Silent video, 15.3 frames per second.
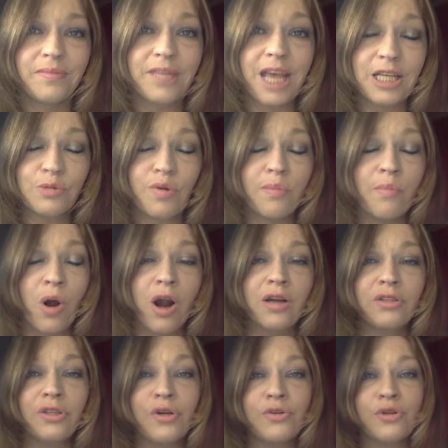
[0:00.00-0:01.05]
That's what
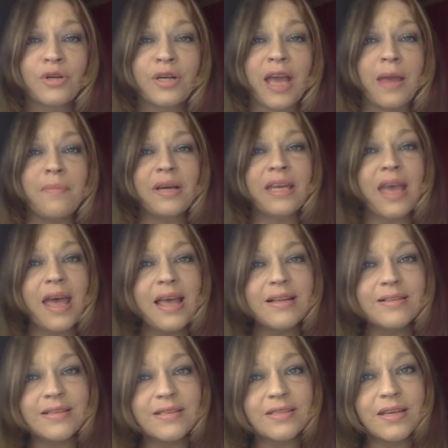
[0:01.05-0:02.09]
Martin Luther came
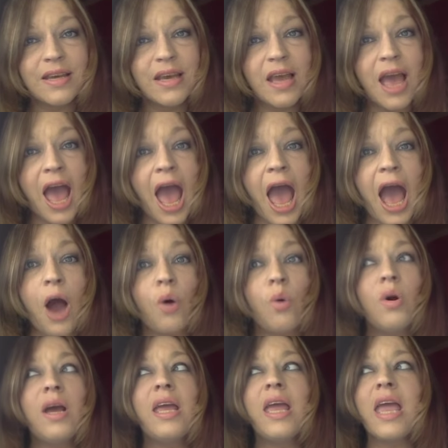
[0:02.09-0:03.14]
against.
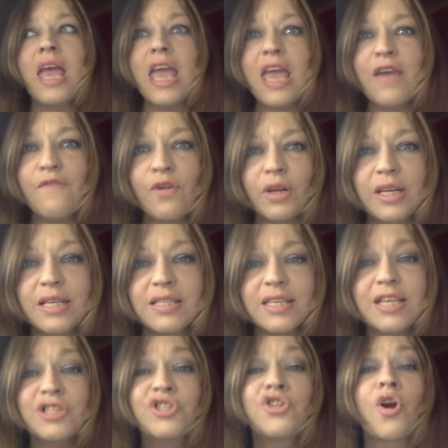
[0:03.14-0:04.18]
How evil is
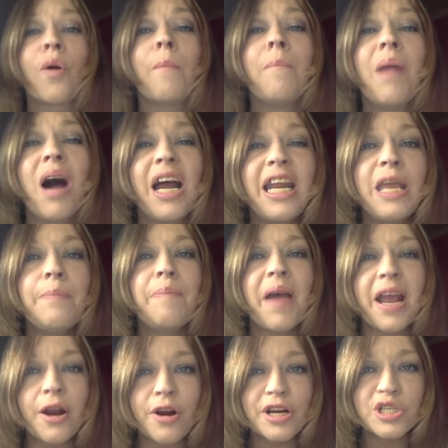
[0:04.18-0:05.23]
this? Your money
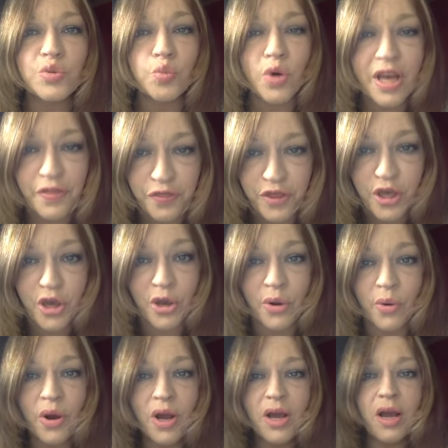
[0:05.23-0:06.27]
perish with
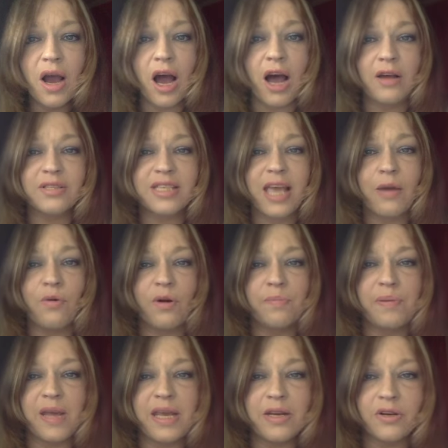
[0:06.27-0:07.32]
you. I'll say
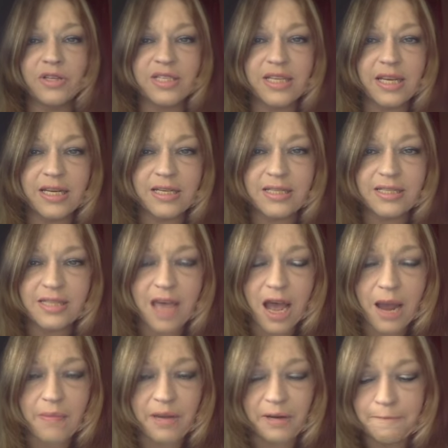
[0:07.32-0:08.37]
what Peter said to
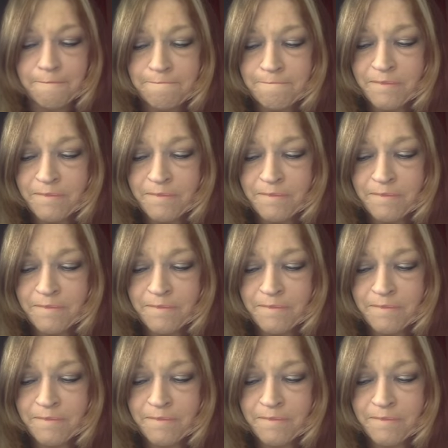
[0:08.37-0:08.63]
Simon.